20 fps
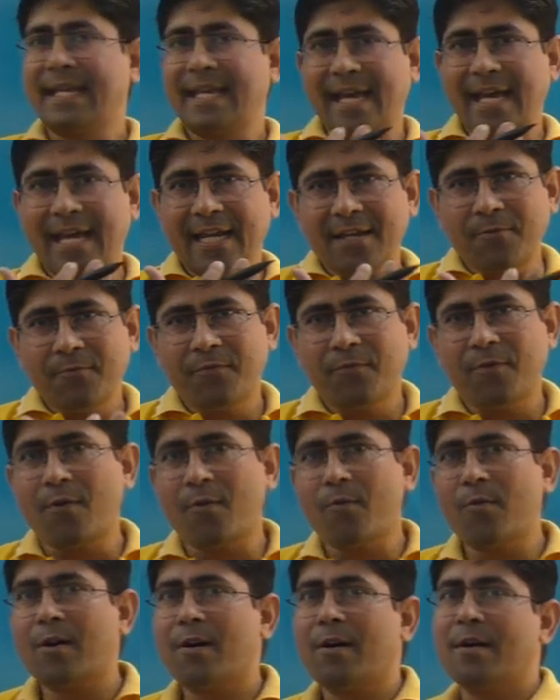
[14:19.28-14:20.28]
carry
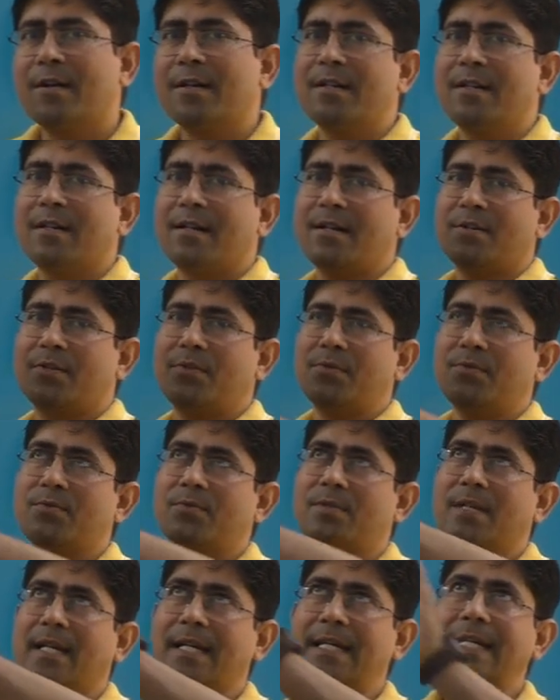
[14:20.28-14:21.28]
forward
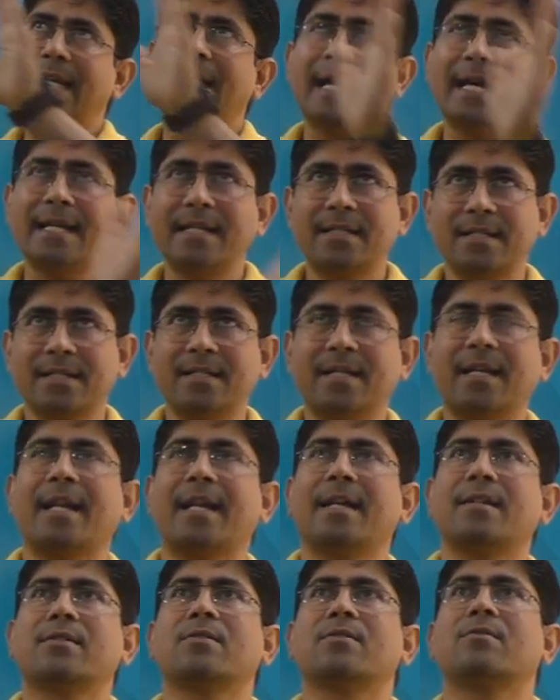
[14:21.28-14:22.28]
to the inherited
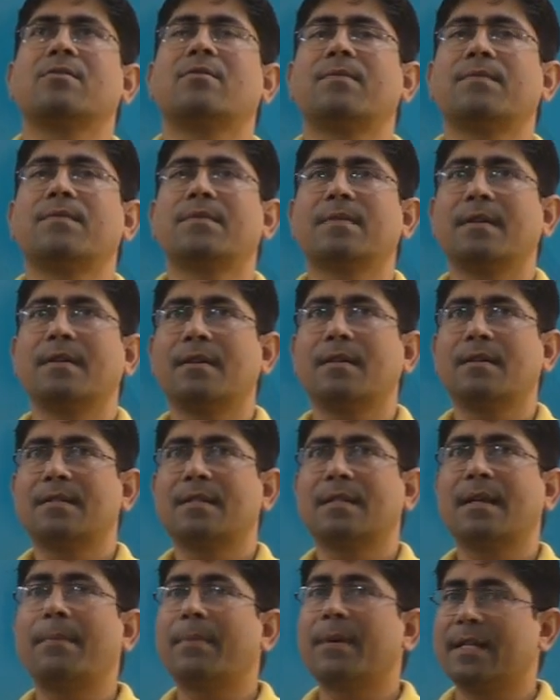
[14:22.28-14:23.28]
character of
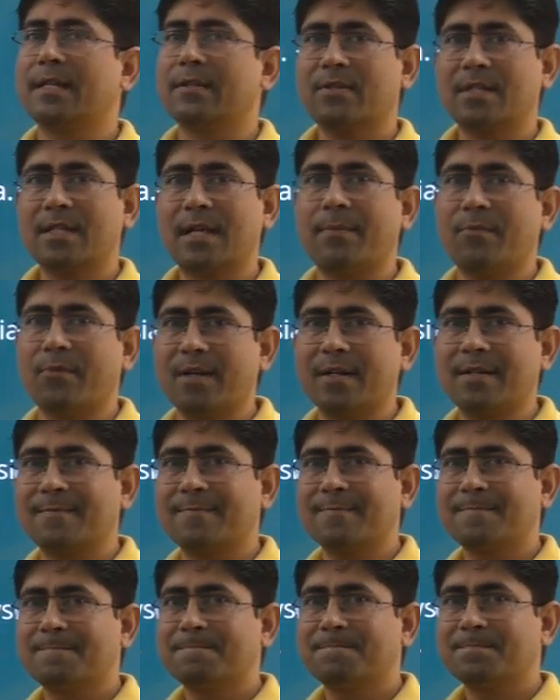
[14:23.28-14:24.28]
somebody or someone.
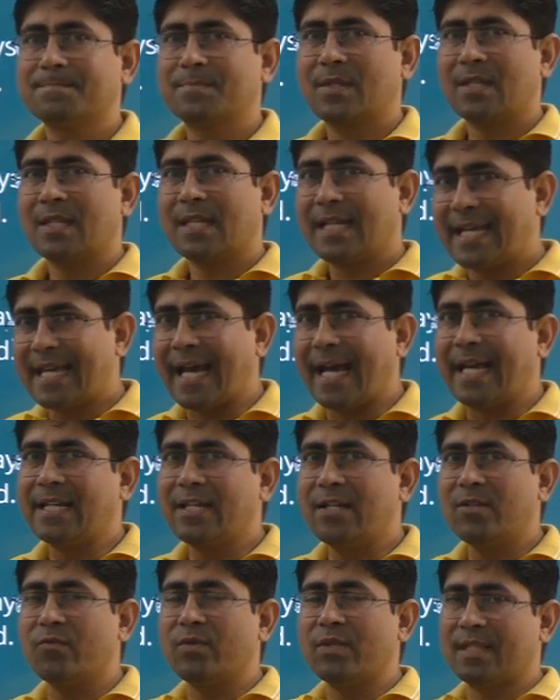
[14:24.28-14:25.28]

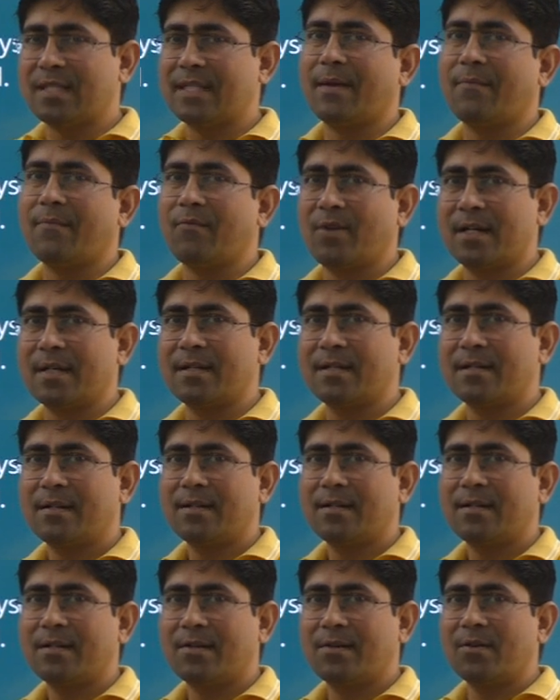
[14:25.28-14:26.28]
Carried with someone.
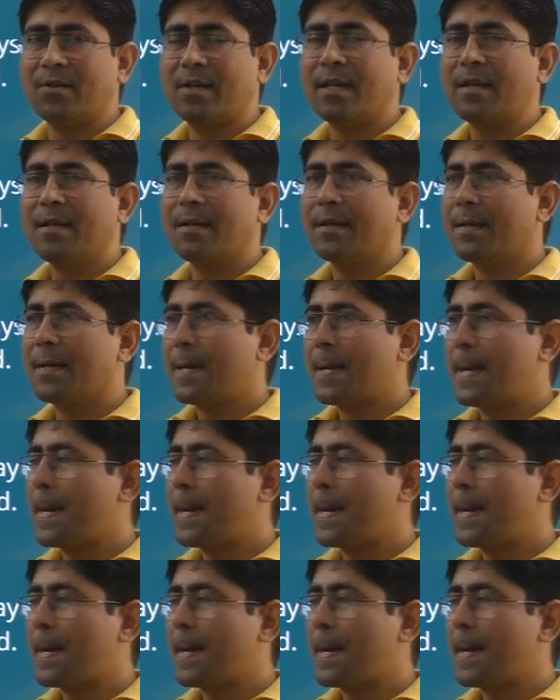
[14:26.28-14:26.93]
Okay.